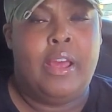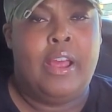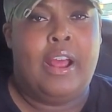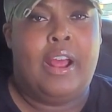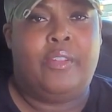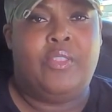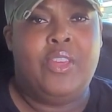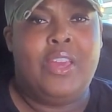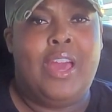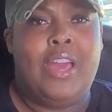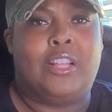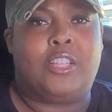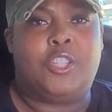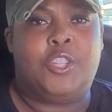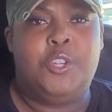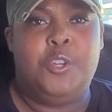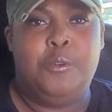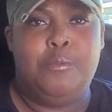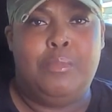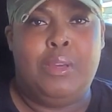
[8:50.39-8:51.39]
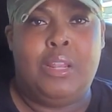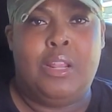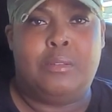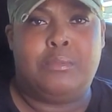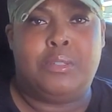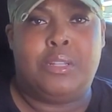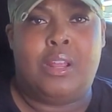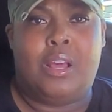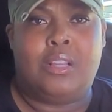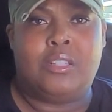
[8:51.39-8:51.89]
I think I had 2
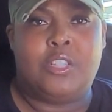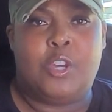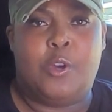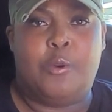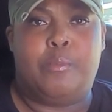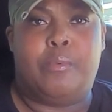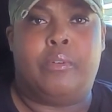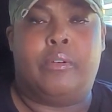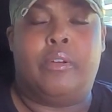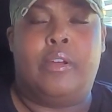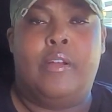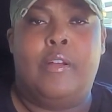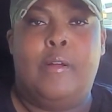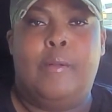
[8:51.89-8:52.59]
meetups in October.